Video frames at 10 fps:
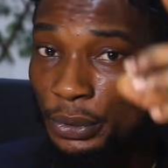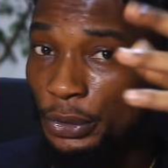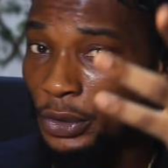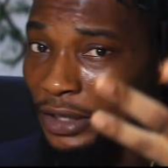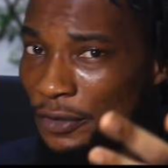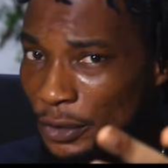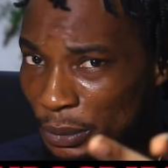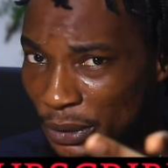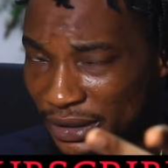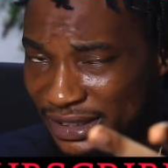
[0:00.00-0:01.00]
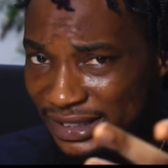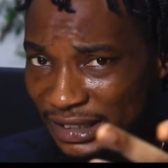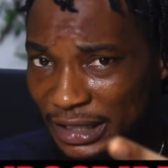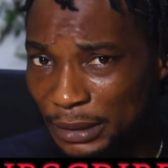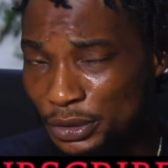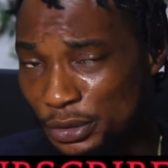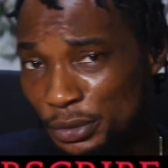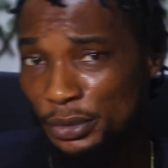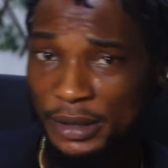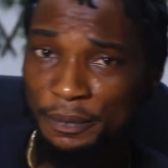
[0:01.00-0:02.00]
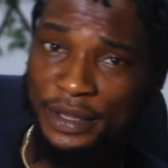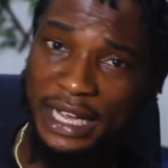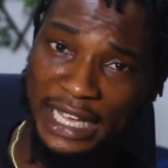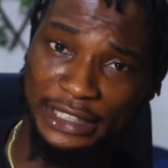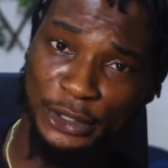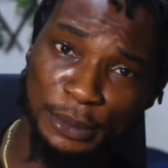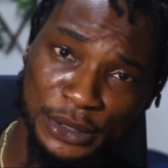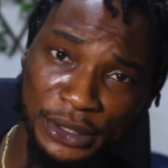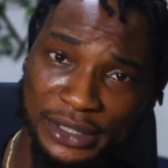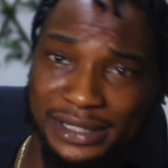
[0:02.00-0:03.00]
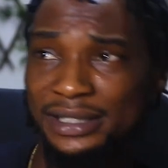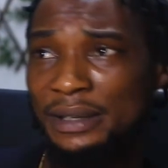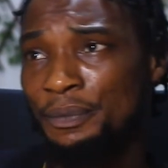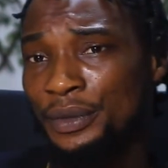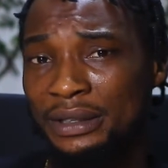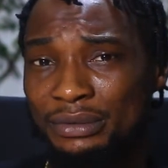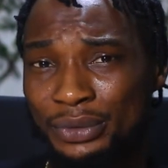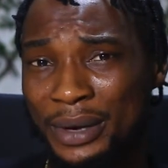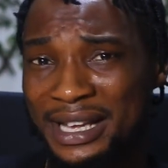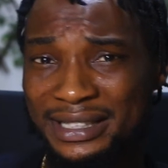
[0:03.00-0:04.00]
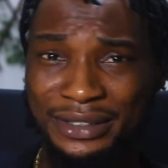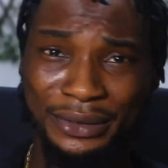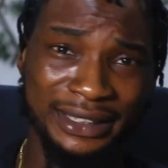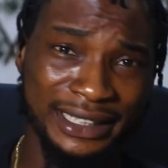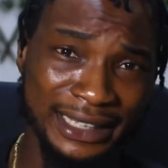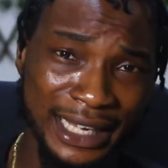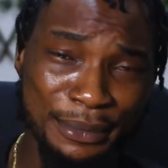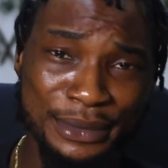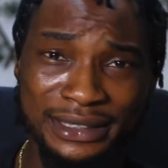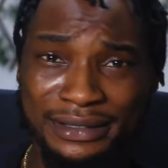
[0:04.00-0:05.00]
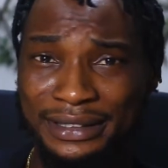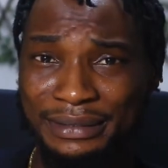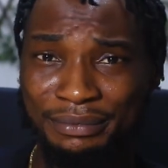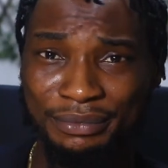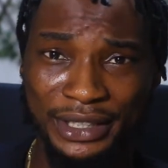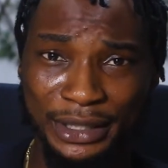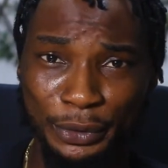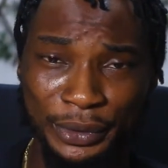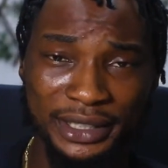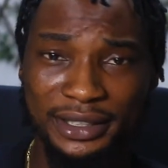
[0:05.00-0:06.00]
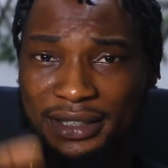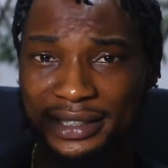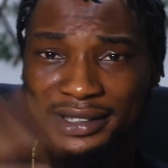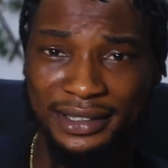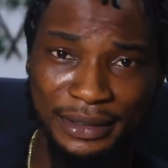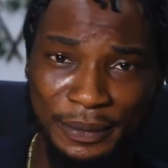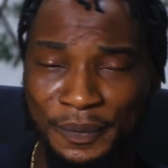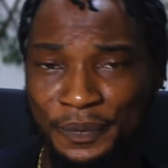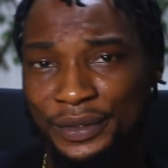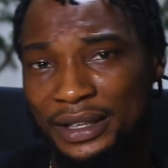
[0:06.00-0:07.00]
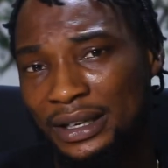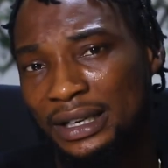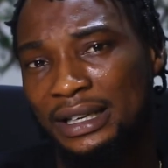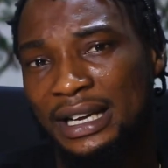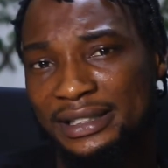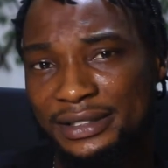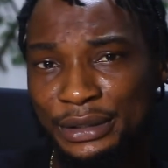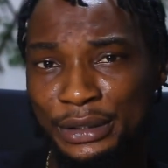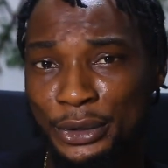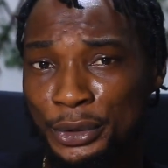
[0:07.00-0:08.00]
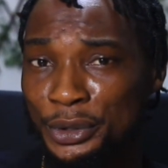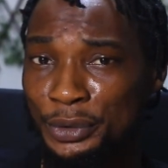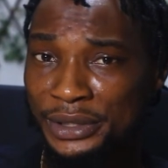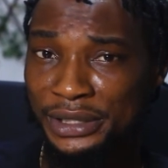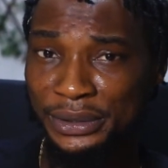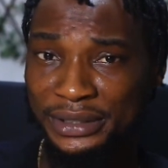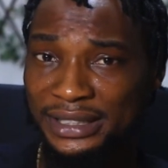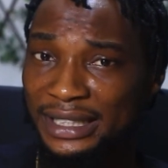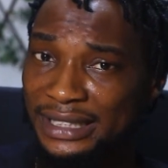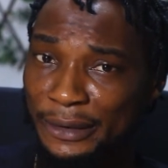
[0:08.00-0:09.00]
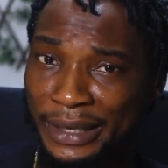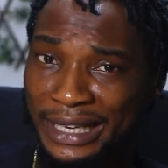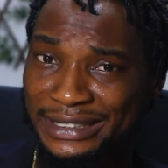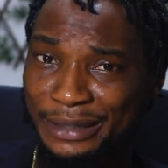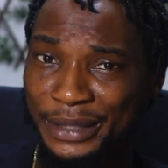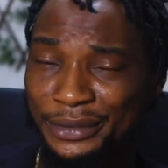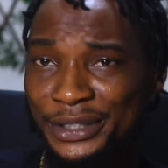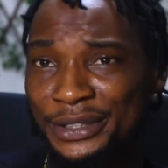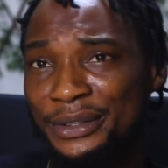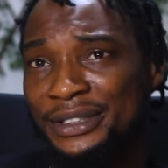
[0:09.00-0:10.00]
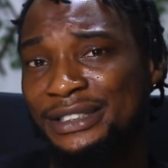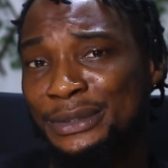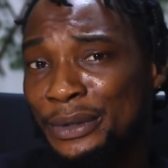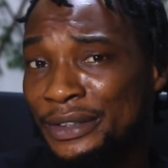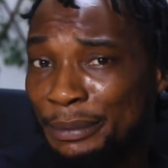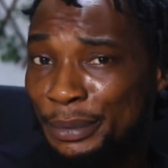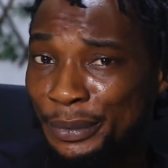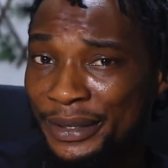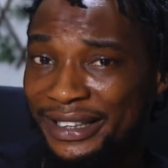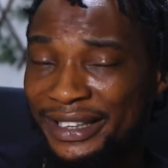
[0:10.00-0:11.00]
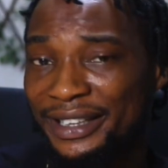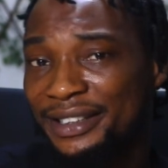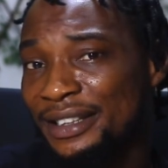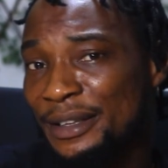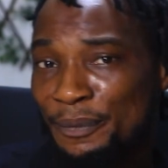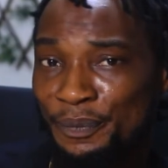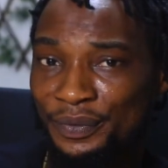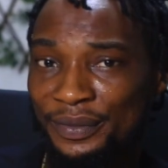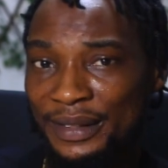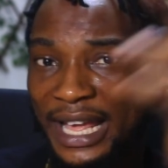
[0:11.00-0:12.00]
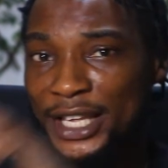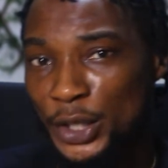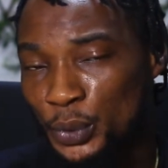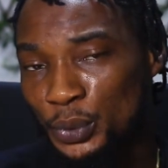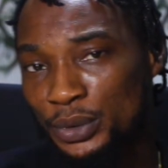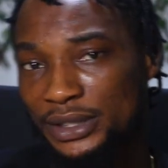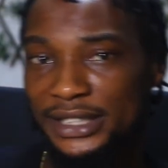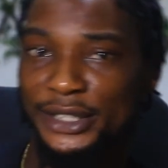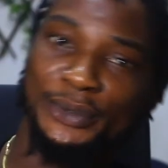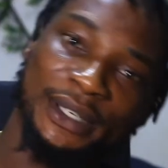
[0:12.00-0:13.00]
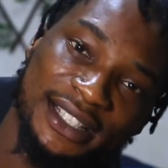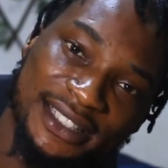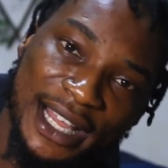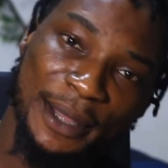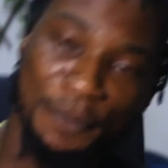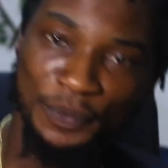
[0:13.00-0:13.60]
You can follow me on Instagram too. I drop shots 2 or 3 times in a week, answering all your questions. That's how I answer my questions, so other people can learn. Thank you. See you next time.